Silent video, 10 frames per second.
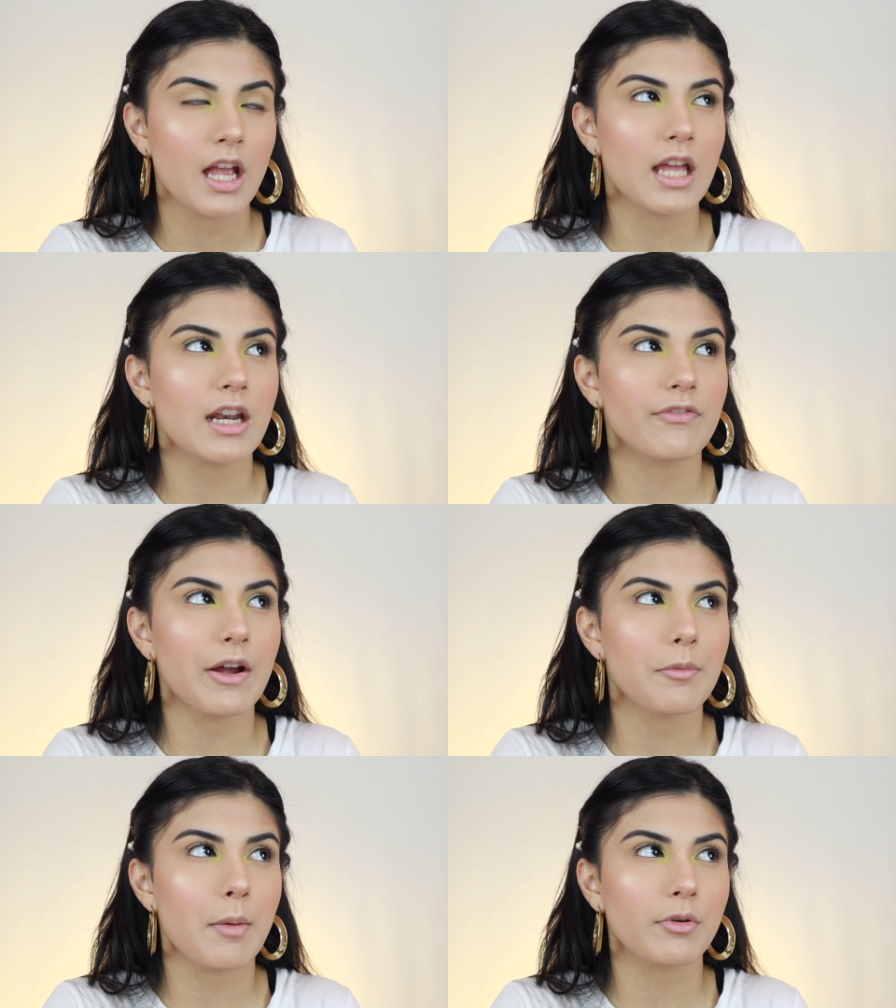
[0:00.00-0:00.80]
and, if
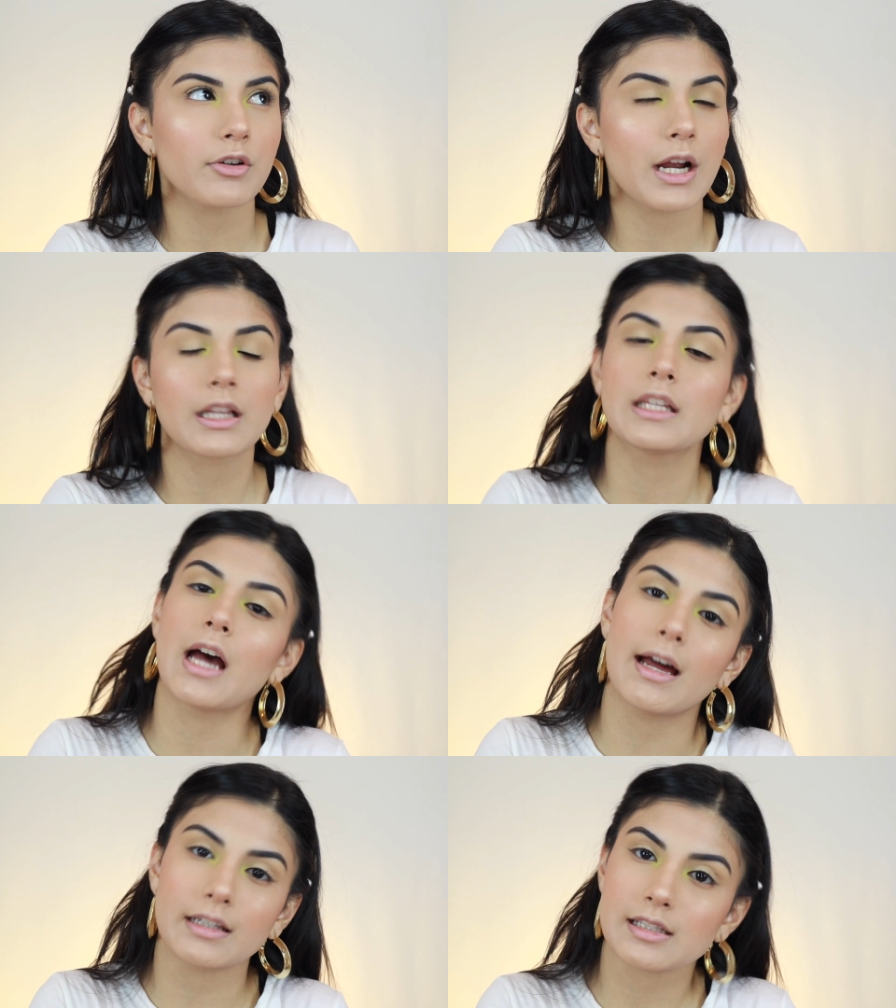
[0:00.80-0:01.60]
I remember correctly, the
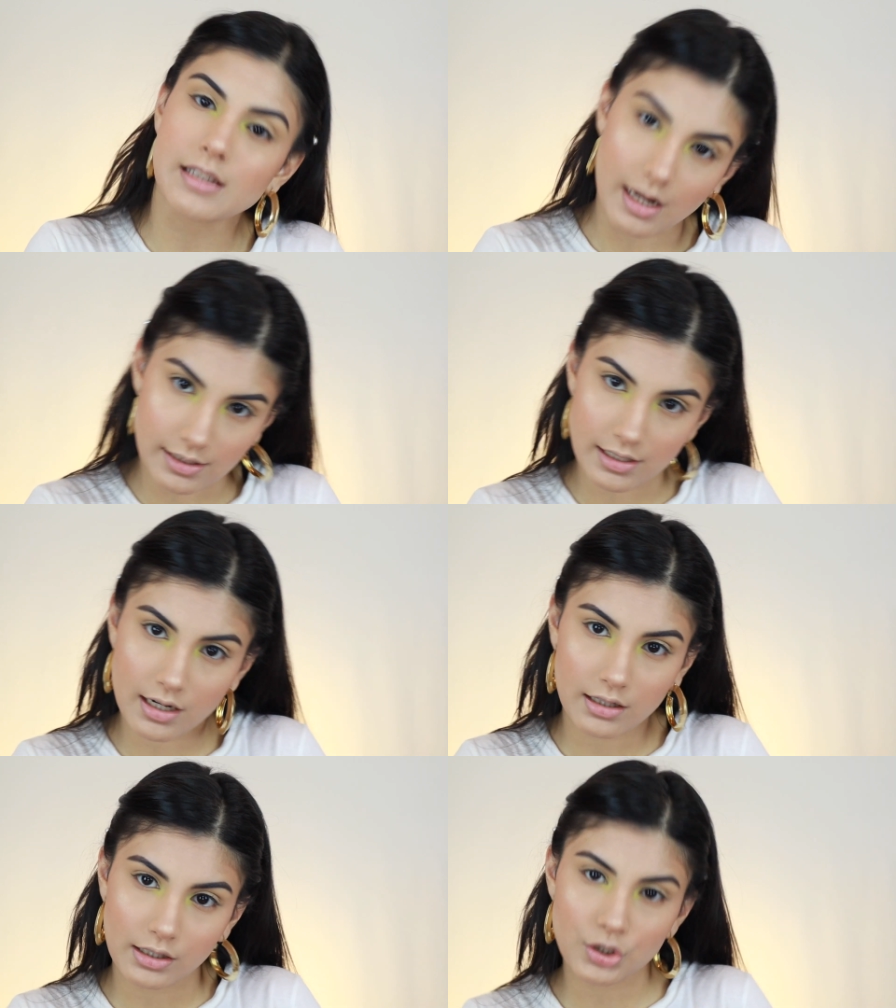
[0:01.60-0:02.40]

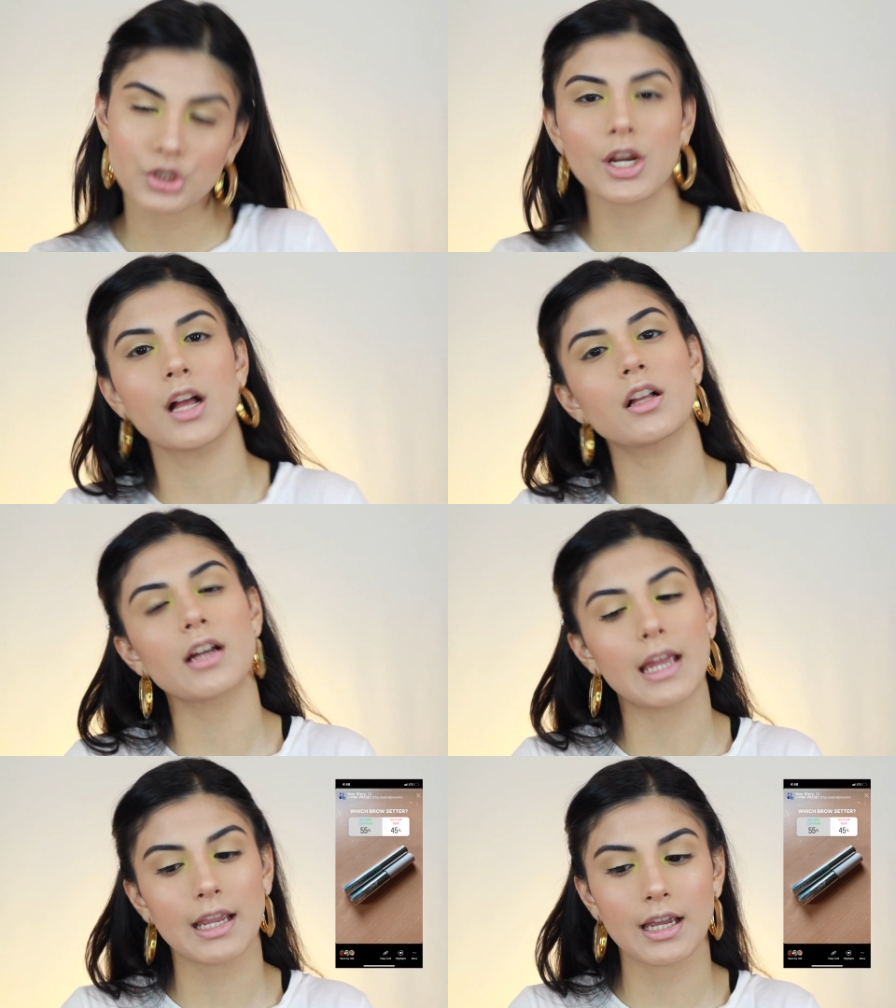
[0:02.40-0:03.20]
Anastasia clear
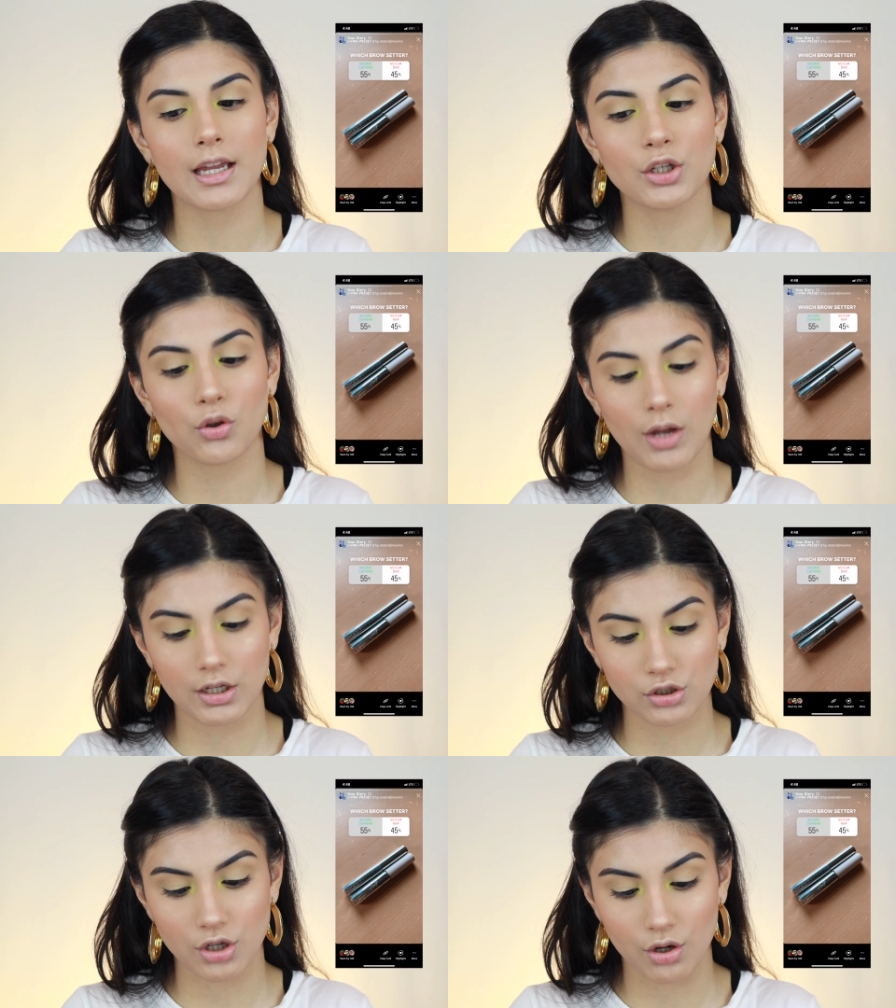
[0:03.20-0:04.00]
gel, and you
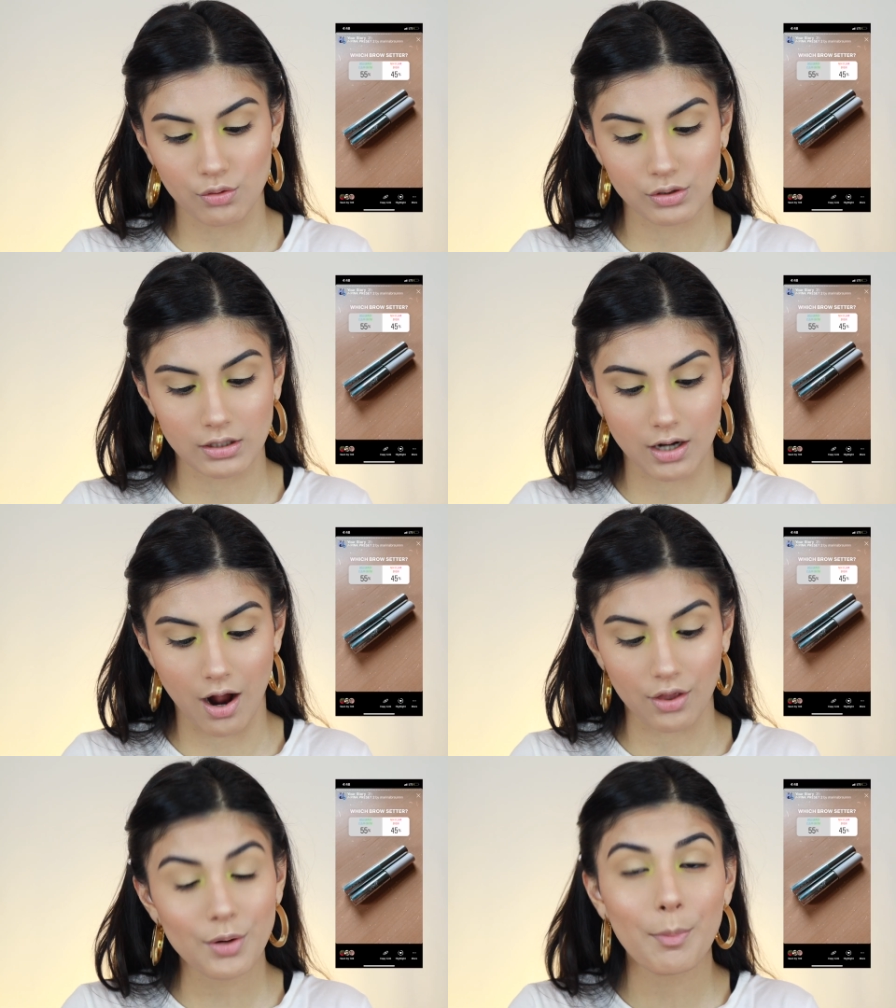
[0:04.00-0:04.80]
guys chose the
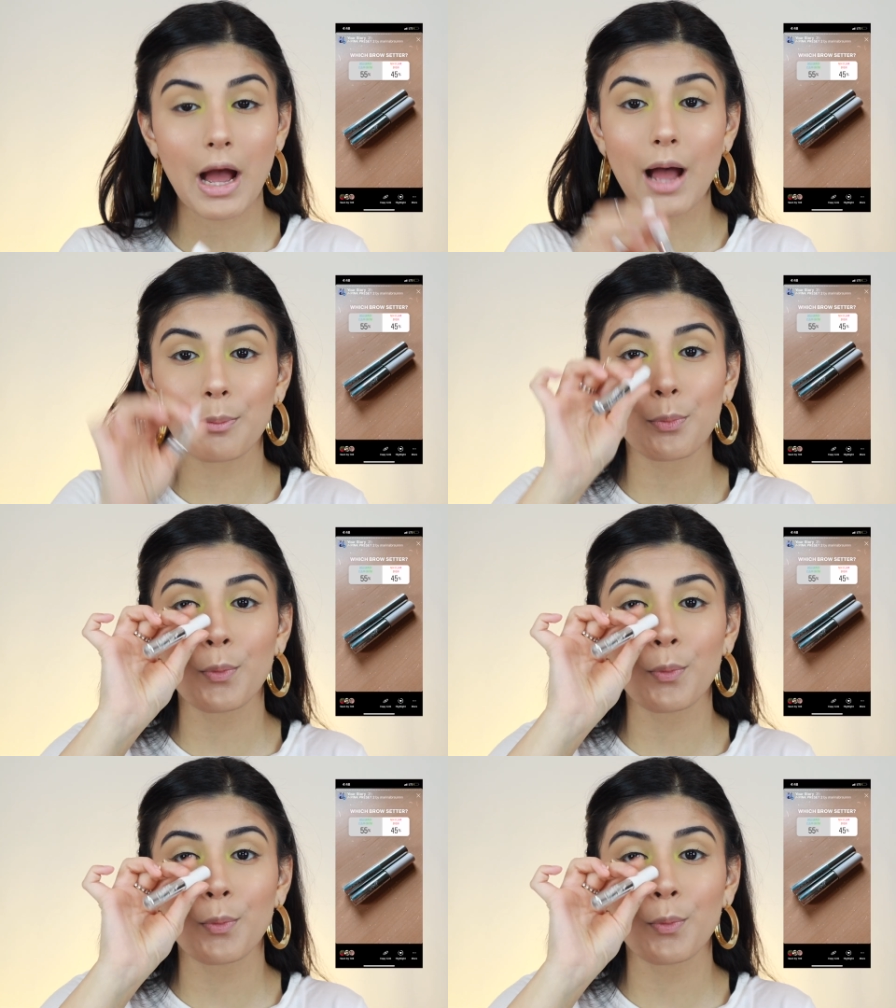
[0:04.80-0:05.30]
ColourPop